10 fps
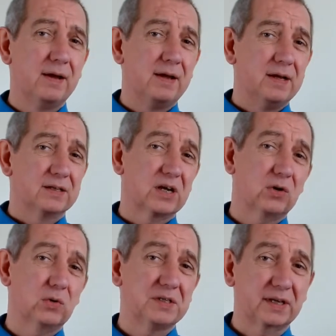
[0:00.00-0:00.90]
It's not
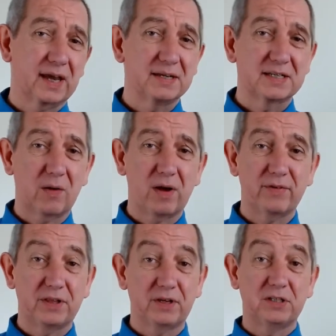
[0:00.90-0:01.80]
always the case, however,
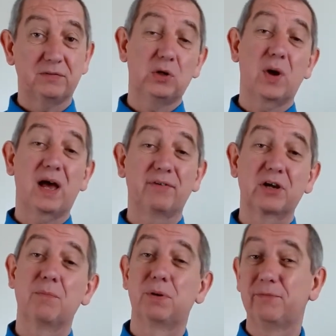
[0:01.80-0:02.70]
that if you have a
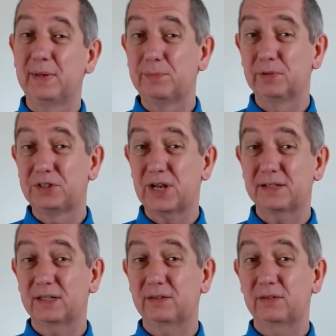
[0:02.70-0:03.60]
couple of people
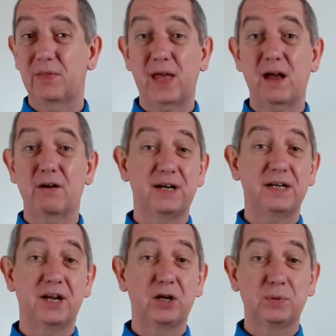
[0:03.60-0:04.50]
chatting that they are in
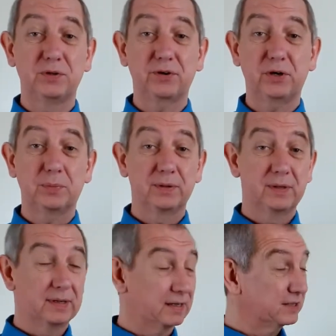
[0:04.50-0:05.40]
an open group.
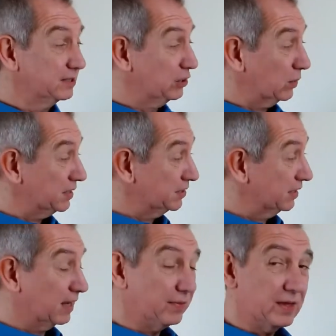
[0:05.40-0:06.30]
In a situation
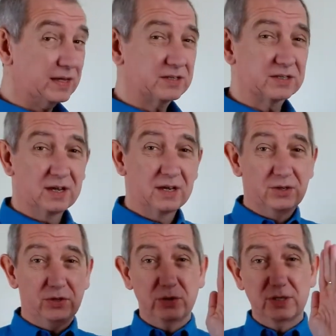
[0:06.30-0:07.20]
like this,
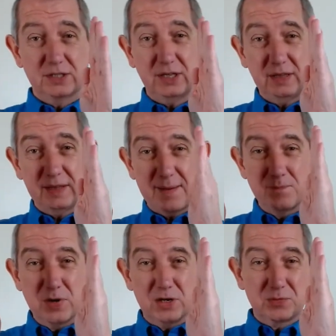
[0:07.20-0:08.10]
you can see that they're
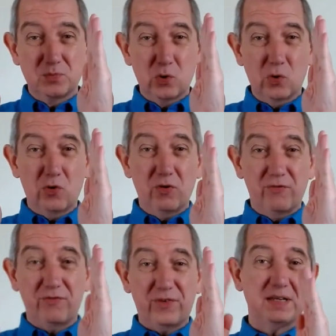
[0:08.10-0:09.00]
much more
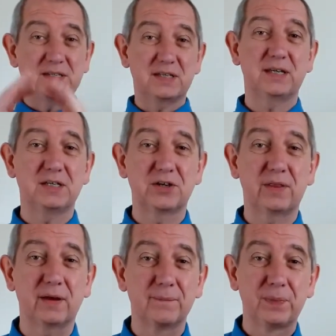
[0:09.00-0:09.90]
facing each
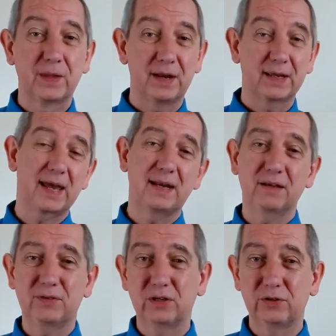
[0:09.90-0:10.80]
other. And again,
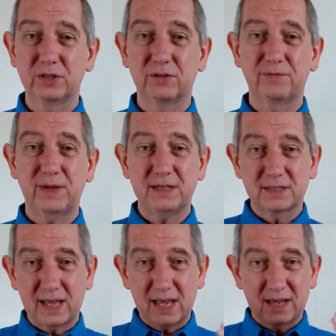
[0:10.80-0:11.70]
if you look at the feet,
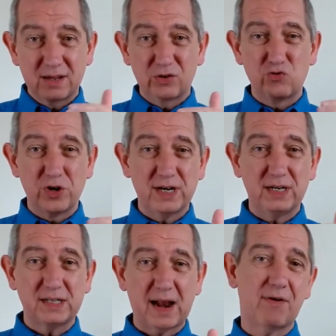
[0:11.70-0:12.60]
they're really
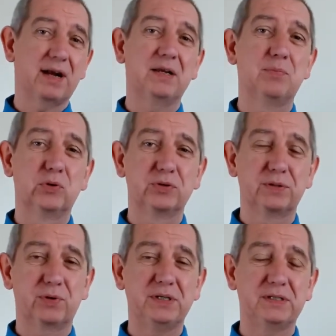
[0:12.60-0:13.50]
directly
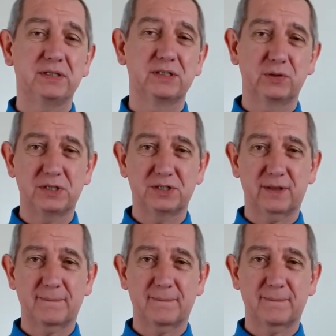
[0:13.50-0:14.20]
pointing to each other.